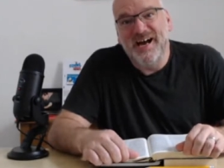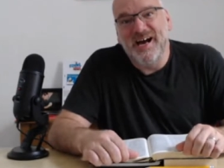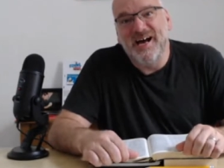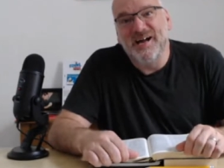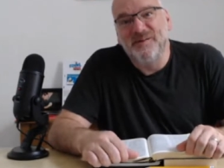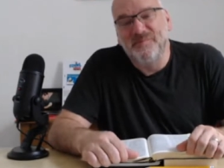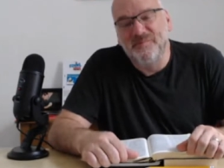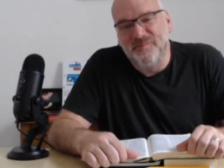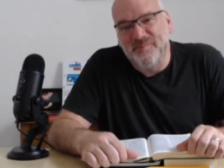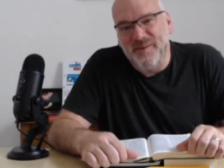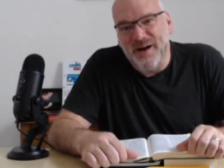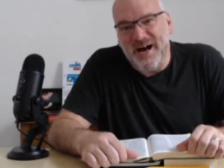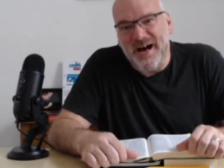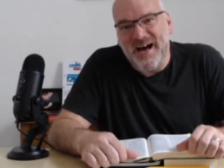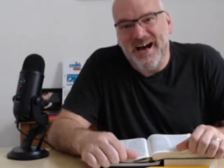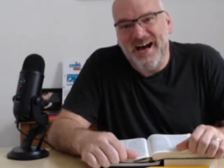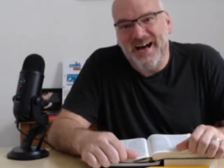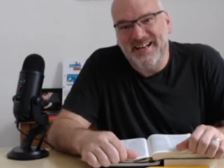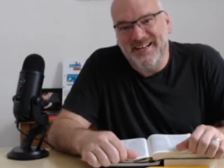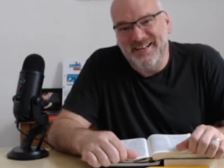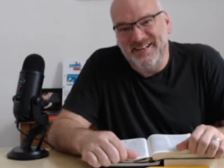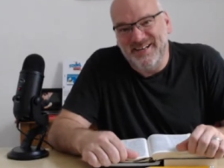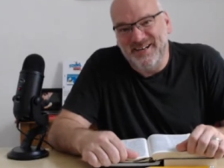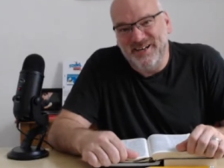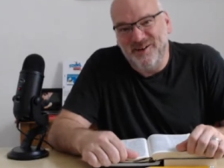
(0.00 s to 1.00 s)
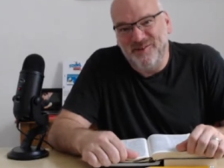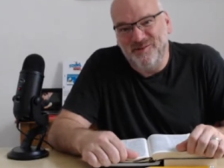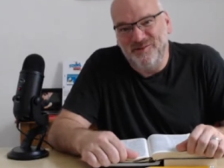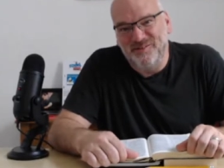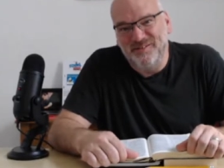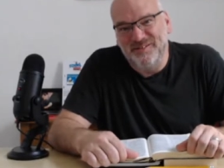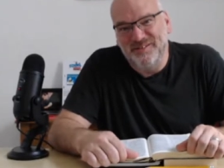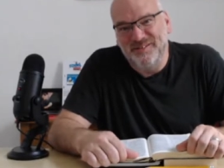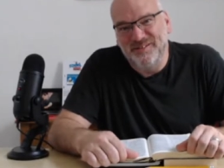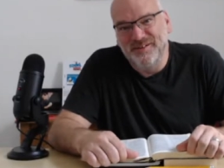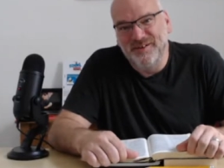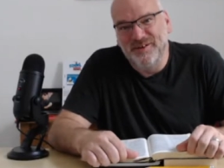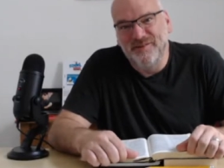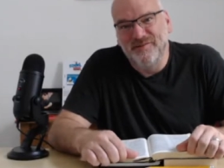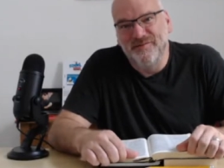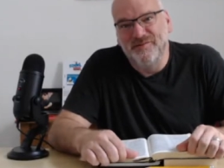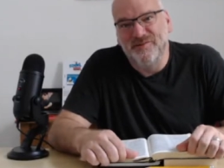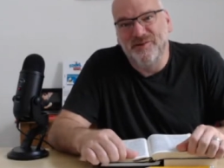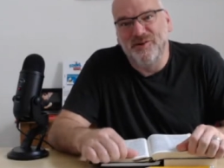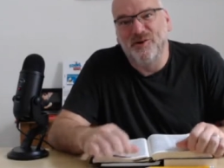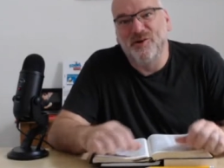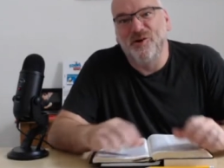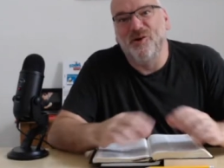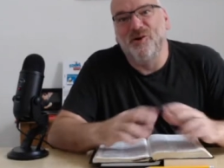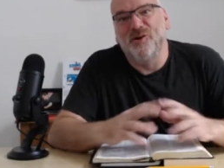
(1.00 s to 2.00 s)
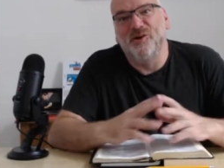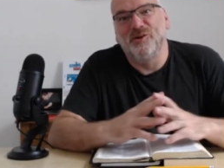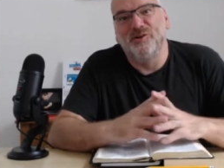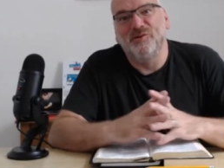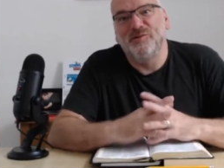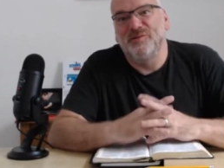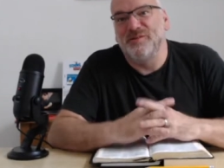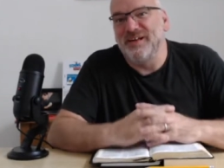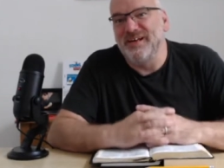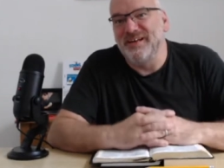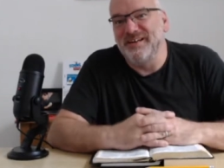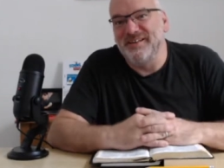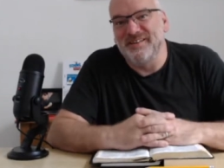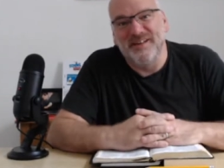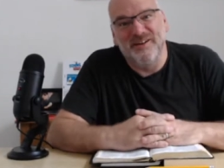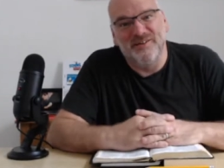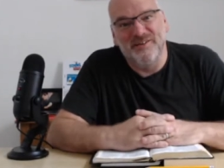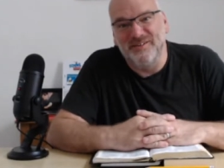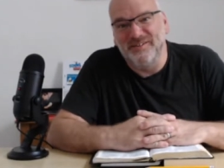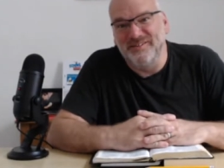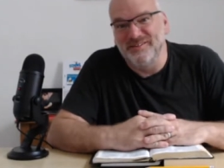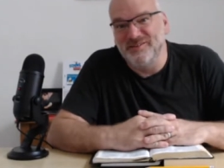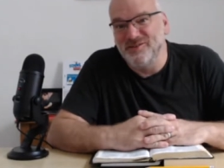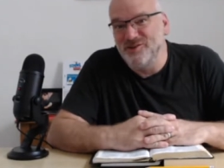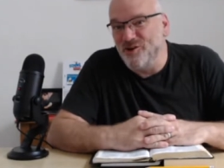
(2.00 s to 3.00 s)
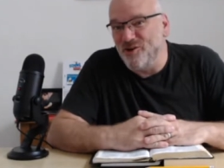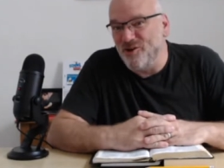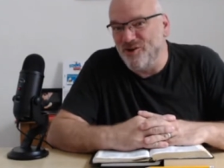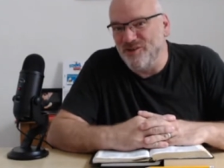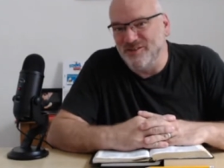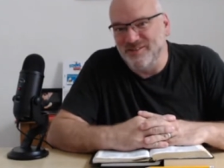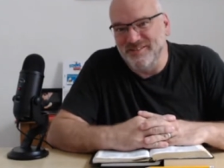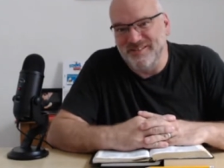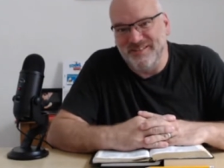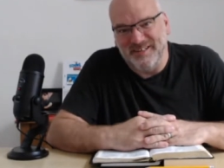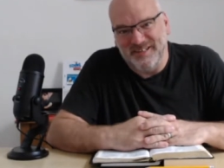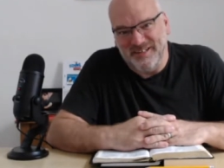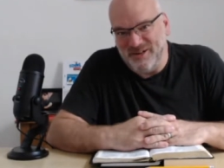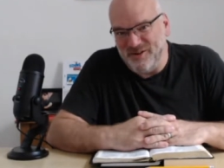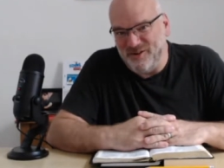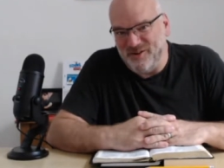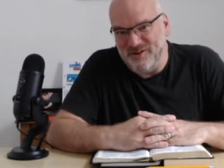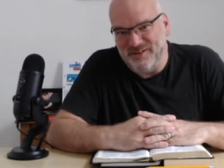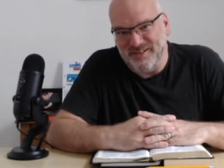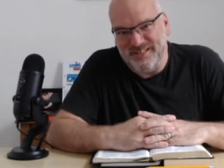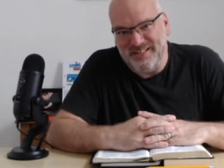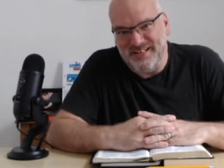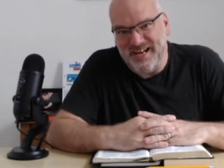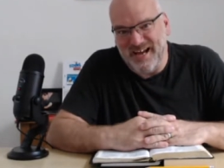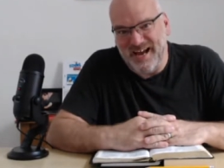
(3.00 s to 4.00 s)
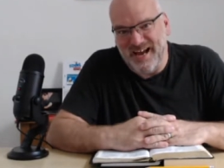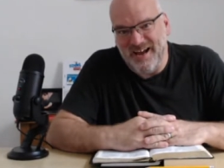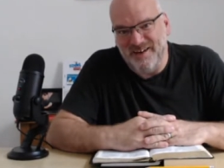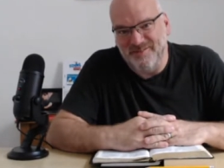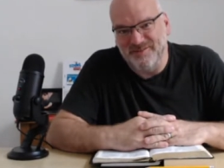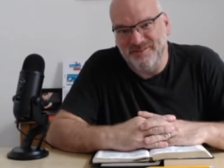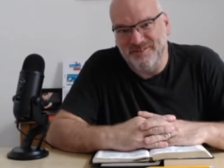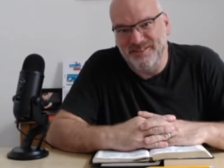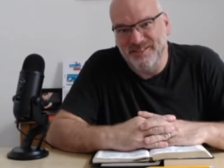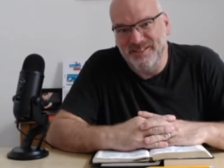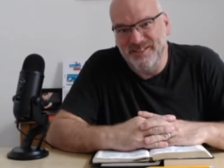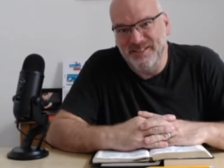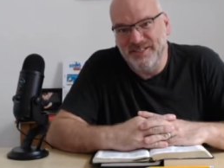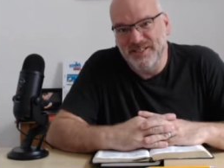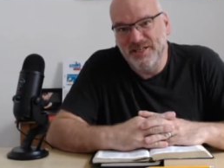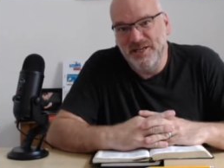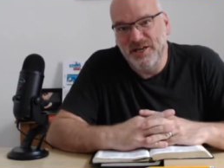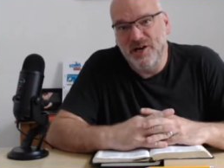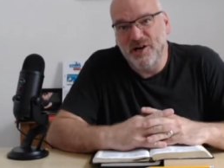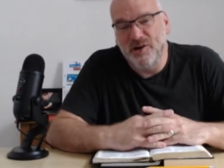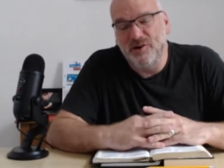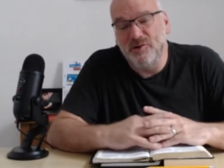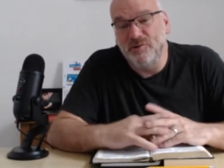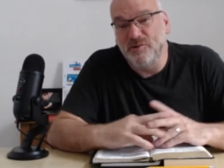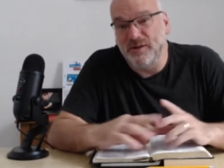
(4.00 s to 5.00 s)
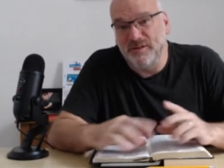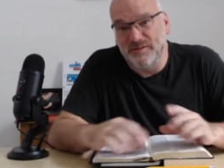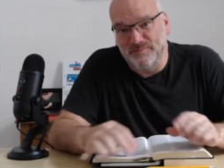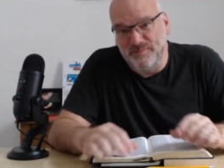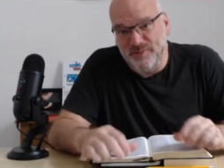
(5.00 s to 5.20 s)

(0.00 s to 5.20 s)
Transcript: and bad news for all who think there is not a God in heaven who has